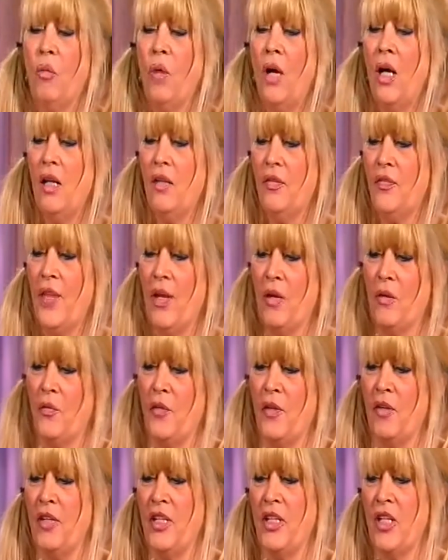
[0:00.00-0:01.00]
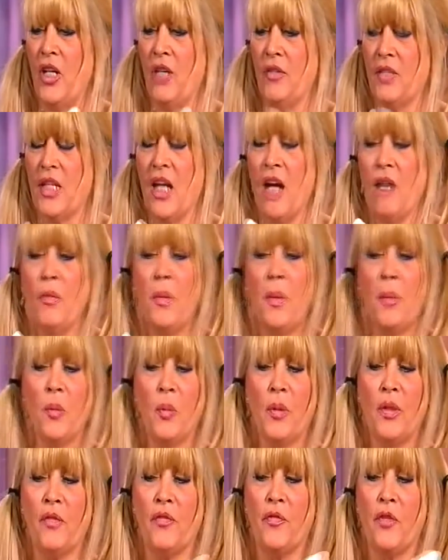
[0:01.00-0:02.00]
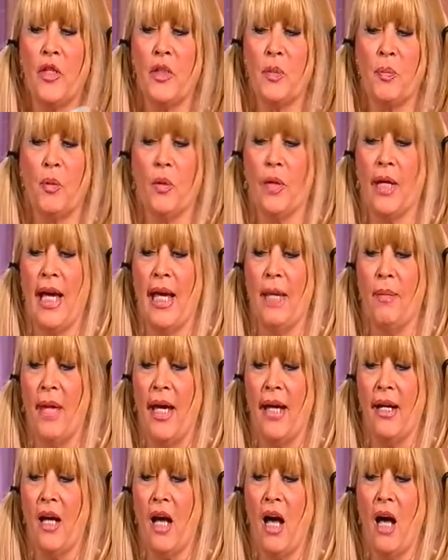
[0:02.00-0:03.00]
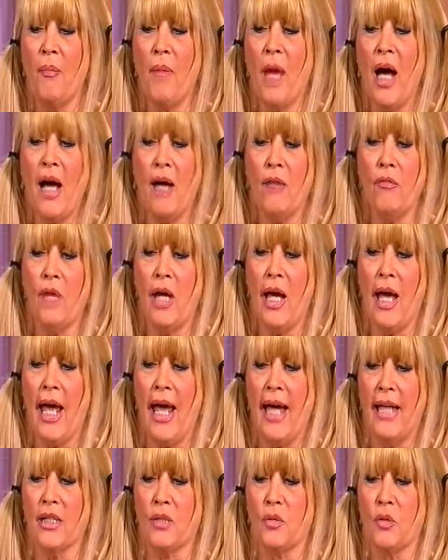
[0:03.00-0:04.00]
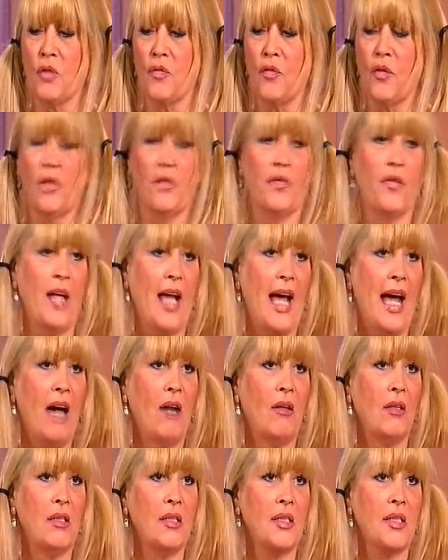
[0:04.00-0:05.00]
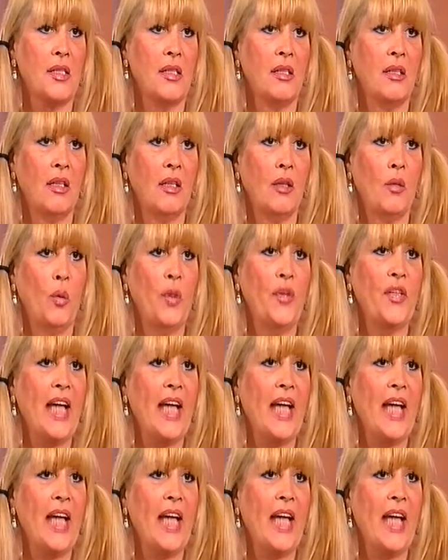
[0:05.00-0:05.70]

Well, they were very nervous. I remember when the first book came out, uh, my house was full of flowers with